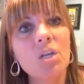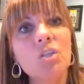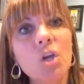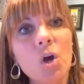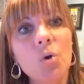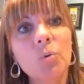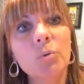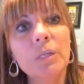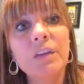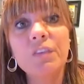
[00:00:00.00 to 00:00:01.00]
So,
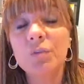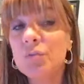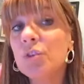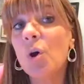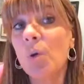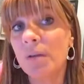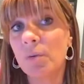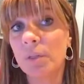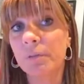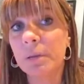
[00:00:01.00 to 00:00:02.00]
if you don't have
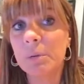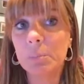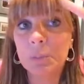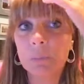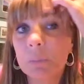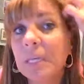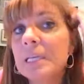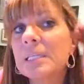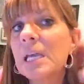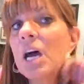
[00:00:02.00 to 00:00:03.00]
all the right people in
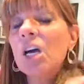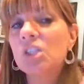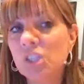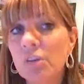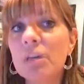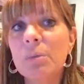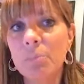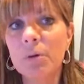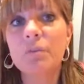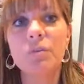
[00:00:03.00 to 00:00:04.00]
place, a surrogate
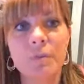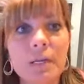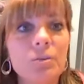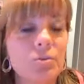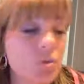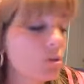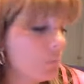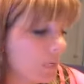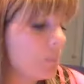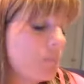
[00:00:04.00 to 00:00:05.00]
board of directors could
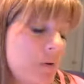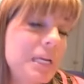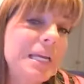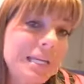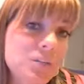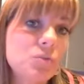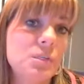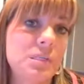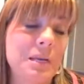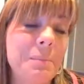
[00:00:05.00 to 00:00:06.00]
be a pretty
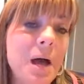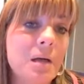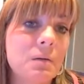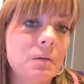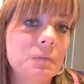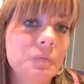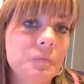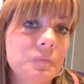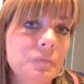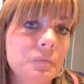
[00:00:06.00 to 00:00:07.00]
interesting model
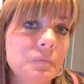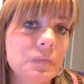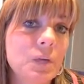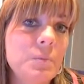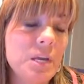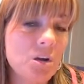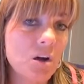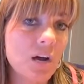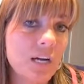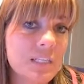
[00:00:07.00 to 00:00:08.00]

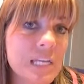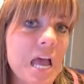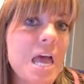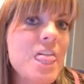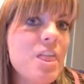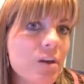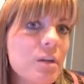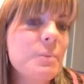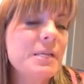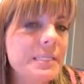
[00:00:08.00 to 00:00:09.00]
because they're going
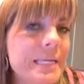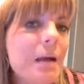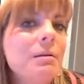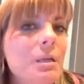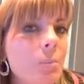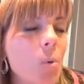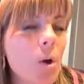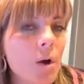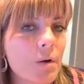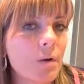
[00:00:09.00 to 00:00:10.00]
to be a sounding
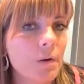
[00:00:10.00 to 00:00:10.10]
board.